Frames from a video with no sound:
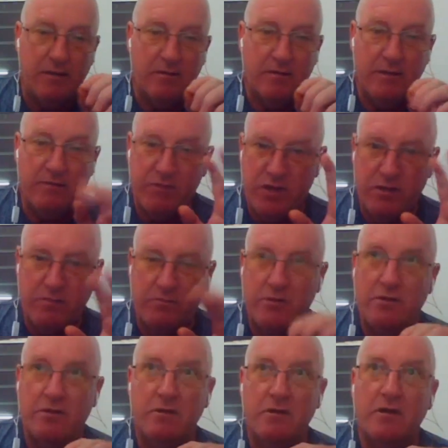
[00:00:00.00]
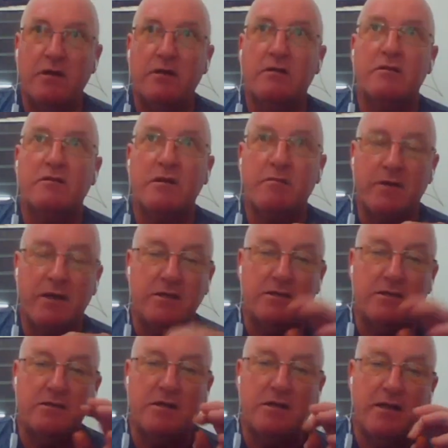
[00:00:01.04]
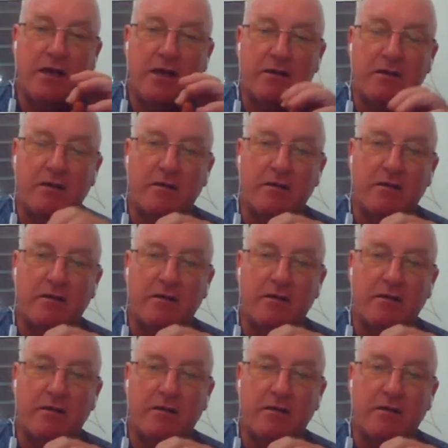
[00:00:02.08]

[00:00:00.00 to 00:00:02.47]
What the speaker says: They've tipped in some cases in the Arctic.